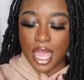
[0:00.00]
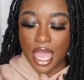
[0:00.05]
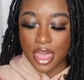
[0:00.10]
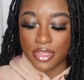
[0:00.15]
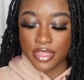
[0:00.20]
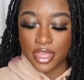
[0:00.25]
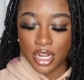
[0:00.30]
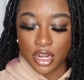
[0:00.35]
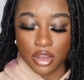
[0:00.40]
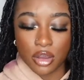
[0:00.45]

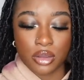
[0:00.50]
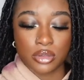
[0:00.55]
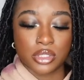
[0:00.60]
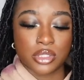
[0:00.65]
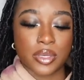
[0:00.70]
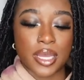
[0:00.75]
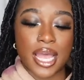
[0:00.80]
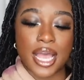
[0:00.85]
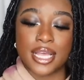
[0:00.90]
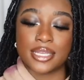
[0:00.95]
And then it
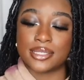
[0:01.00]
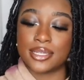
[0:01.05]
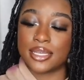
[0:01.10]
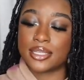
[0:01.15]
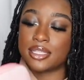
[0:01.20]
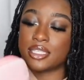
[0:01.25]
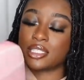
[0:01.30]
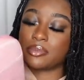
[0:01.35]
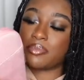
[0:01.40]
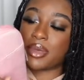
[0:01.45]
also has
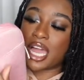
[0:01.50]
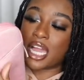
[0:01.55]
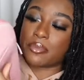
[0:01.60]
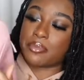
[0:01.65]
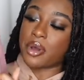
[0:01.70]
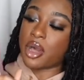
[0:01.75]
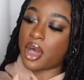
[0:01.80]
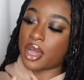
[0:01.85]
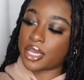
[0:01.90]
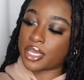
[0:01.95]
like this back
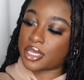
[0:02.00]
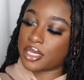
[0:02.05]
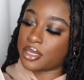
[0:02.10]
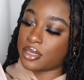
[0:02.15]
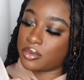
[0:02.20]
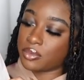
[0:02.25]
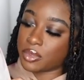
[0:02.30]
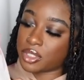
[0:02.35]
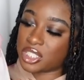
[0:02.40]
pocket,